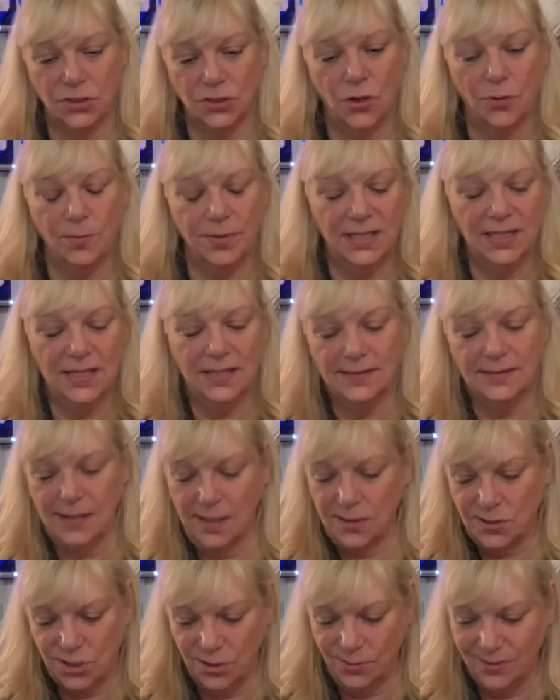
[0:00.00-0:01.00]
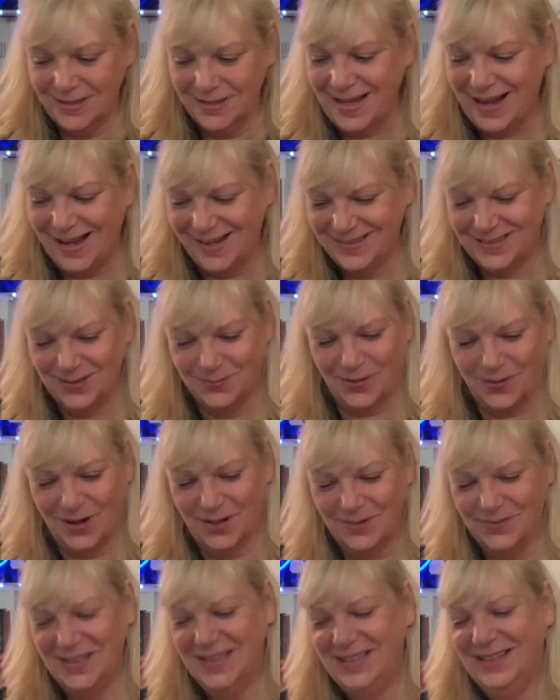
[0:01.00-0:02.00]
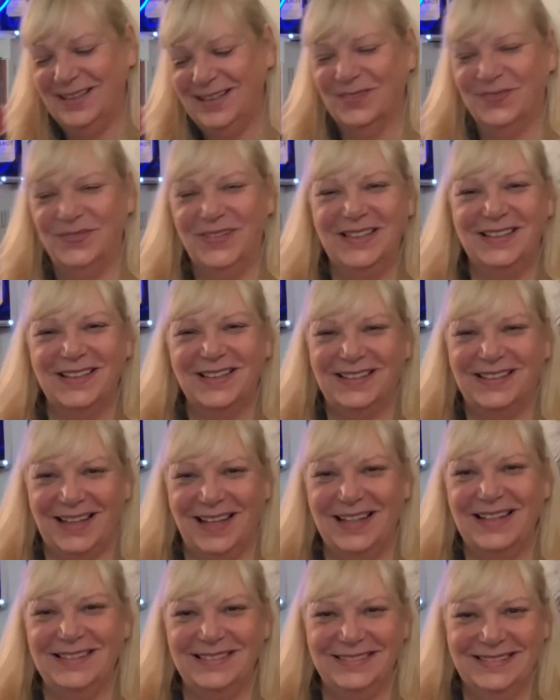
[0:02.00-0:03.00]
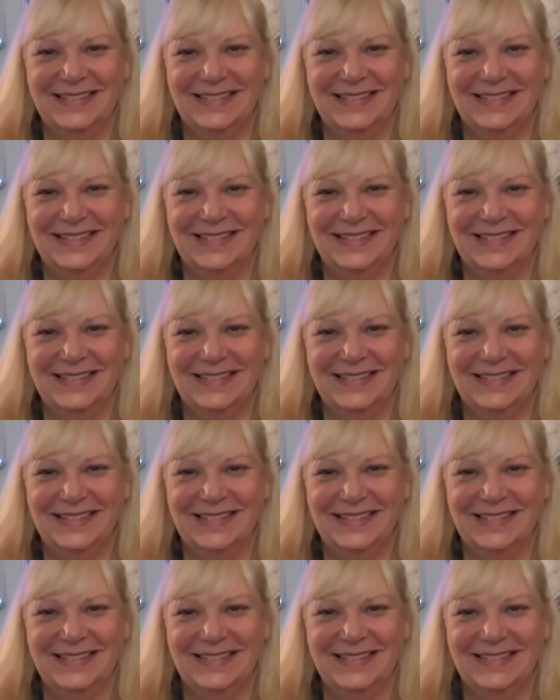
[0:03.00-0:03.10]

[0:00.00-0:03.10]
Nobody can touch you in that department. You'll be just like,